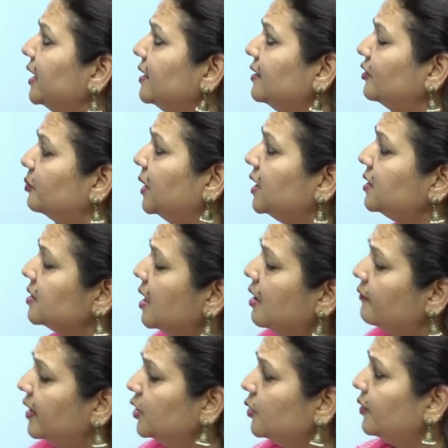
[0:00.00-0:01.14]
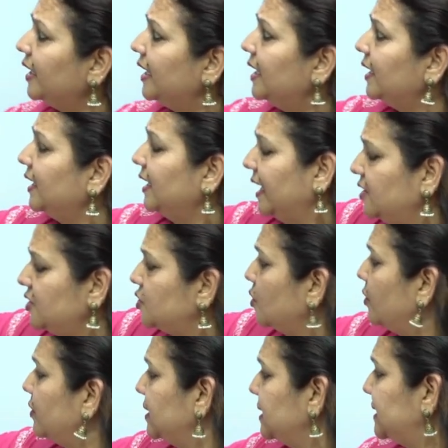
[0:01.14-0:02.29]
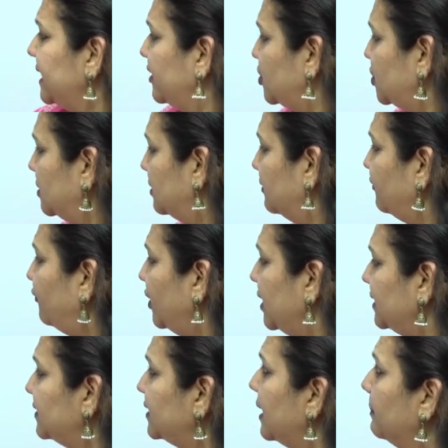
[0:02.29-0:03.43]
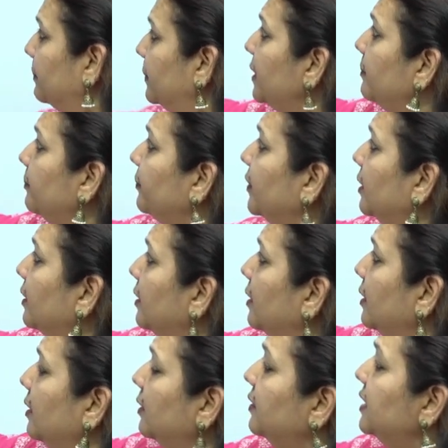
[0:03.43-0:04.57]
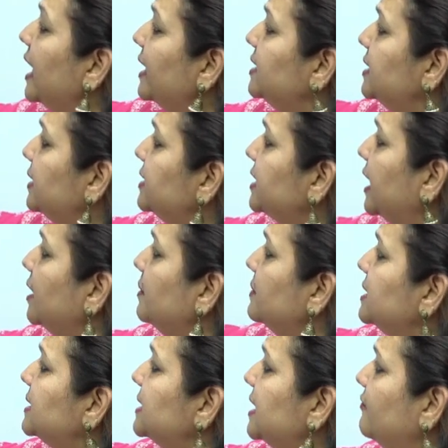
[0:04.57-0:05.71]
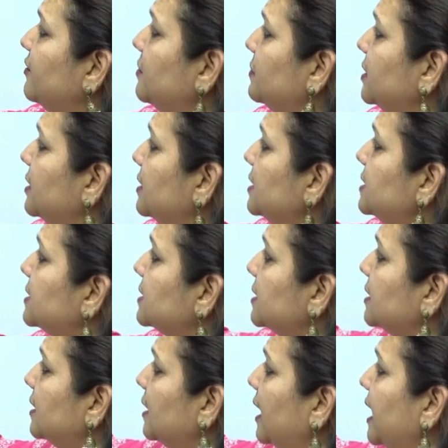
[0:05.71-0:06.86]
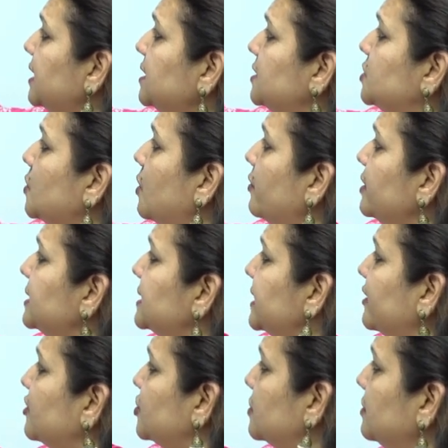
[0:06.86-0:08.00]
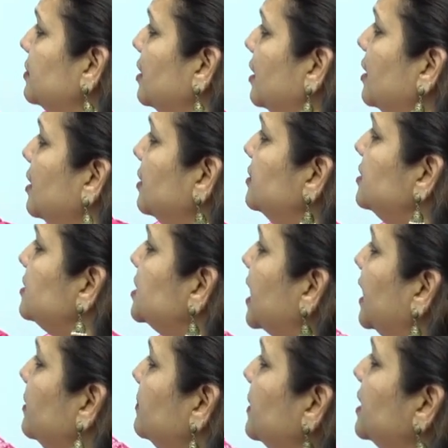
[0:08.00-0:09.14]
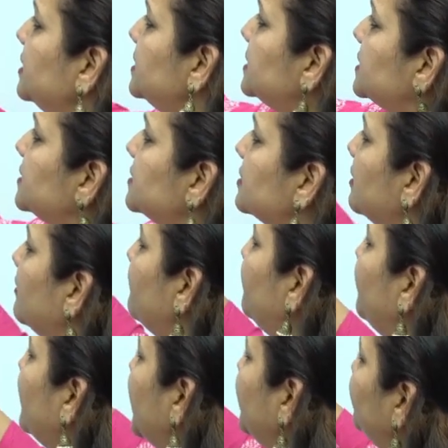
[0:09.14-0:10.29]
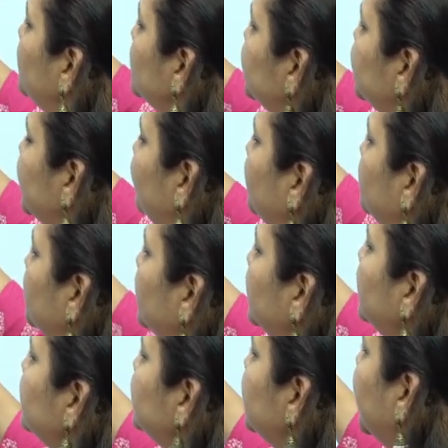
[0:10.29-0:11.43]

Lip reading: reading speed, when you're reading an editorial section, for example, the ideal time is 7 minutes. Editorial section, the time is 5 to 7 minutes,